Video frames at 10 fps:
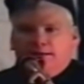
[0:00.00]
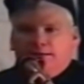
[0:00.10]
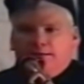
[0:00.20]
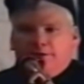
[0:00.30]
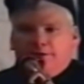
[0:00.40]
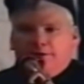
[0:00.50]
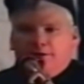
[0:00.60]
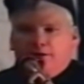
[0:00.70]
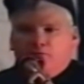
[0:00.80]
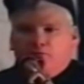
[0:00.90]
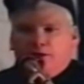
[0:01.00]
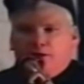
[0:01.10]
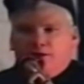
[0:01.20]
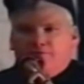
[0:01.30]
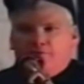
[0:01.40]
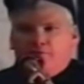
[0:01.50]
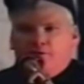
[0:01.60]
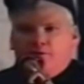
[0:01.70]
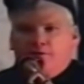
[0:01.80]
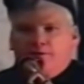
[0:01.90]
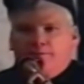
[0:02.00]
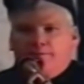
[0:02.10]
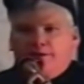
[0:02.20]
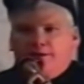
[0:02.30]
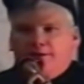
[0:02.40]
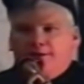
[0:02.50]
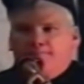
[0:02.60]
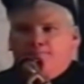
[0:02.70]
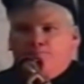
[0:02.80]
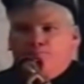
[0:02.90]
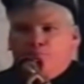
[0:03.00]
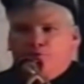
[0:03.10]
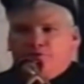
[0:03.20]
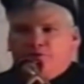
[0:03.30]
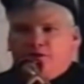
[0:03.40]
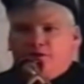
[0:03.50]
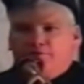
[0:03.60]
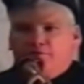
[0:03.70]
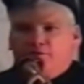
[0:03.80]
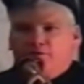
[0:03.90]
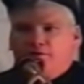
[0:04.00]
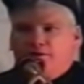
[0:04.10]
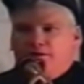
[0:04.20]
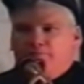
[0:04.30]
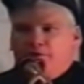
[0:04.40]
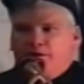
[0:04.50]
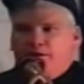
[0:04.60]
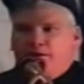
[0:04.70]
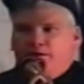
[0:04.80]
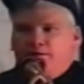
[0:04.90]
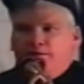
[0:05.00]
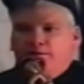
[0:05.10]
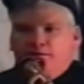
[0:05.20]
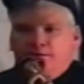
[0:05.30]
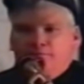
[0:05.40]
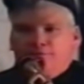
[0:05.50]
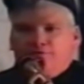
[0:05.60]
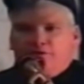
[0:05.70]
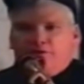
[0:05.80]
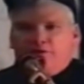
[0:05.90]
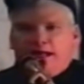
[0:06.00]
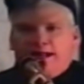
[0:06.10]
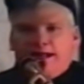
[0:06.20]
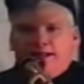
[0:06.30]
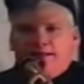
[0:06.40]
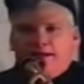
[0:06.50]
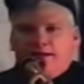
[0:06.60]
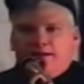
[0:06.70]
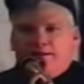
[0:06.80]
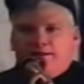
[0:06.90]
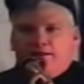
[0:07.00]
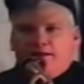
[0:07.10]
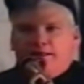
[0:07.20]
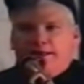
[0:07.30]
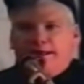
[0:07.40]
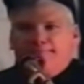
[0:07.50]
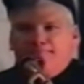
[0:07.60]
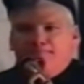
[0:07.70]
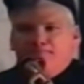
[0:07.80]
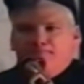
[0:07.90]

Uh, I've been uh, run off the road. I've been uh, pushed off the road. I've been uh, mostly shot at and that kind of thing like that.